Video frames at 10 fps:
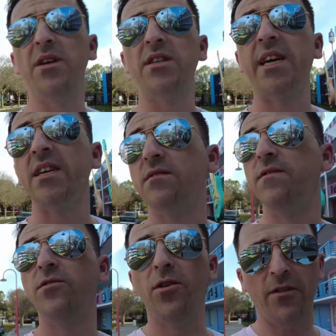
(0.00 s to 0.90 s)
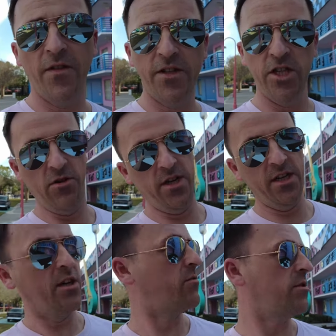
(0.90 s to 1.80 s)
because it gets full of
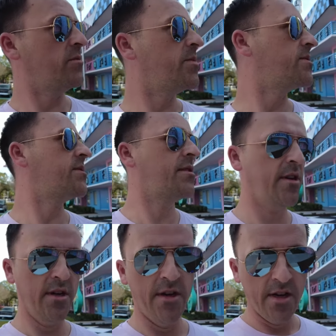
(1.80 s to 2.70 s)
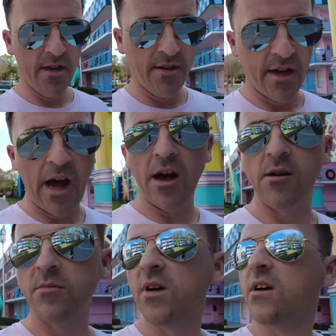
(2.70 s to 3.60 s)
cheerleading groups.
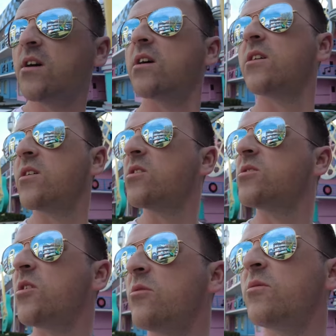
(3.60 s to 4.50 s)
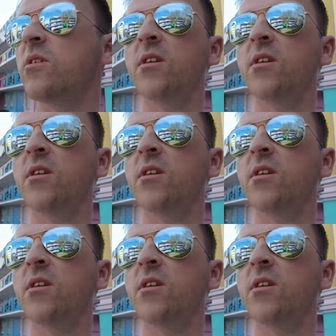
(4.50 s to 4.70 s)
Um, so